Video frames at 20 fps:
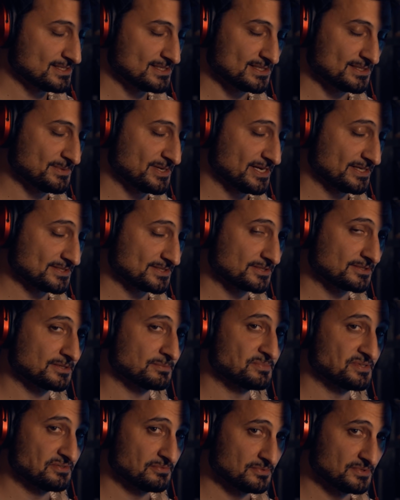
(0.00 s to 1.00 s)
I mean, it's gonna
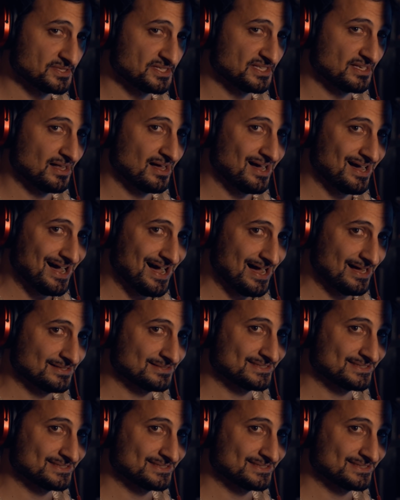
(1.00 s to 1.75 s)
be real hot.